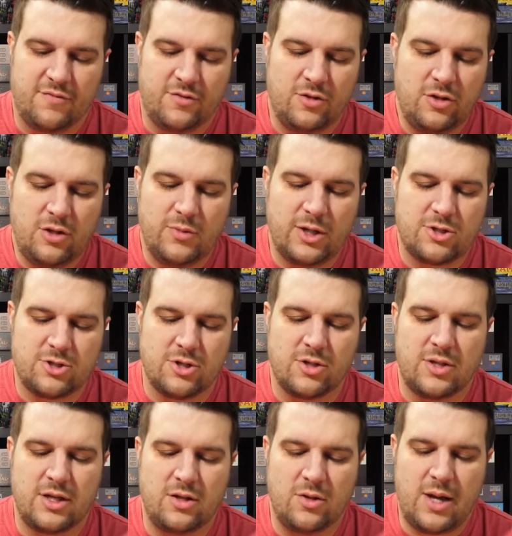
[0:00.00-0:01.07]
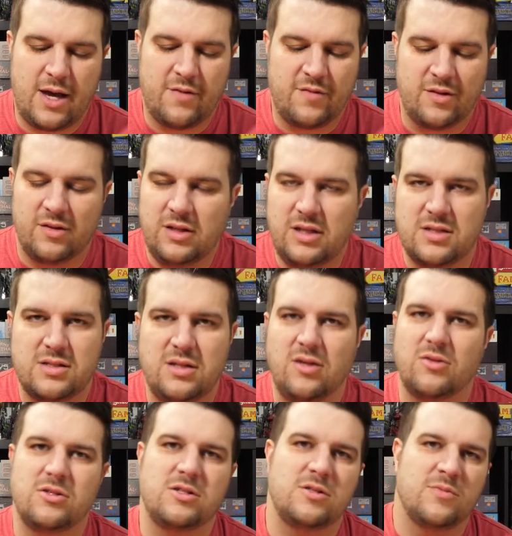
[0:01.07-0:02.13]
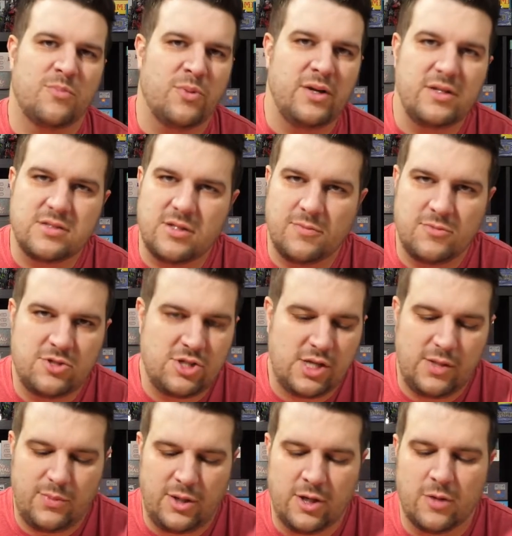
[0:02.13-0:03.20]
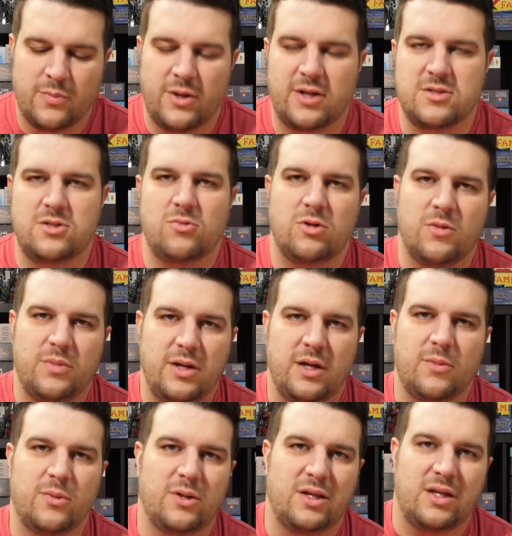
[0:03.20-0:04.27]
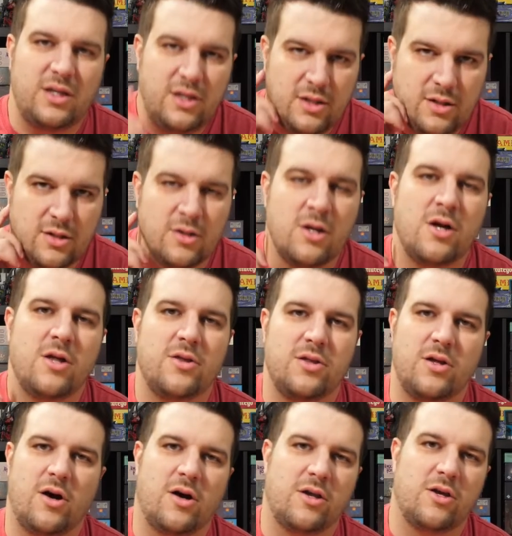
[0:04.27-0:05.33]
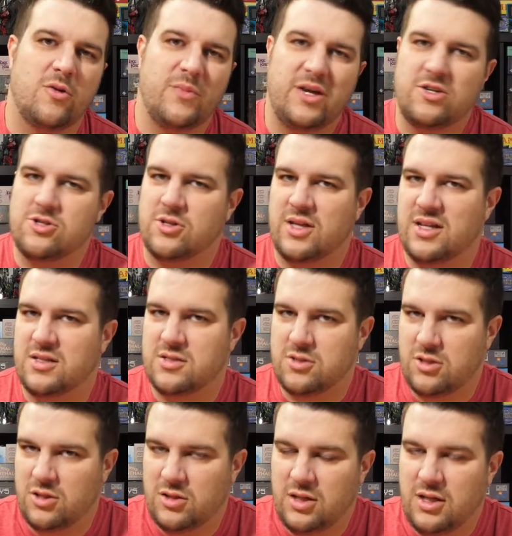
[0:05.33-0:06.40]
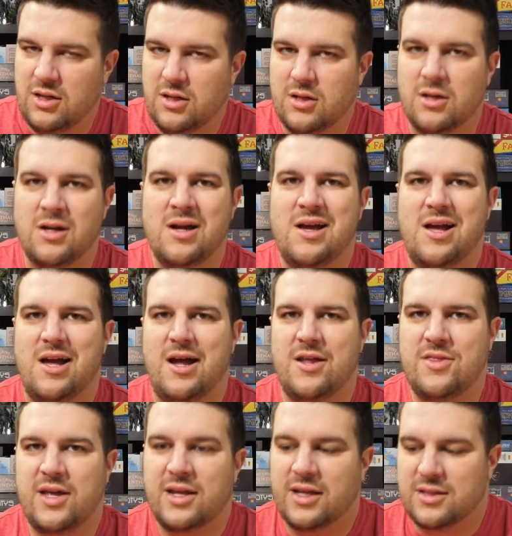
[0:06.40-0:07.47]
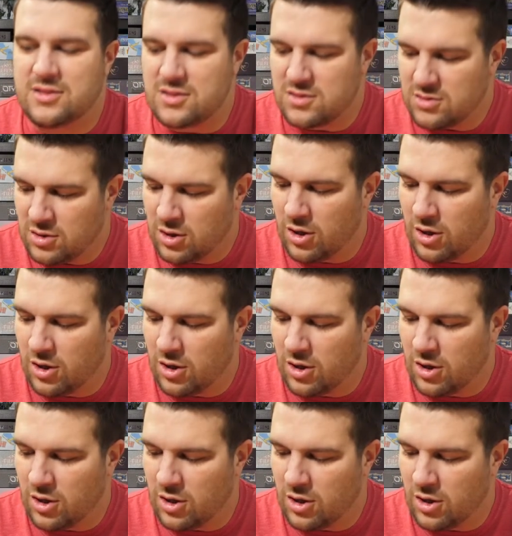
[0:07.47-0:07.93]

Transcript: You need to make sure that you have at least, bring some cheap earbuds. You want to be able to hear the audio, make sure that it's clear and that it's,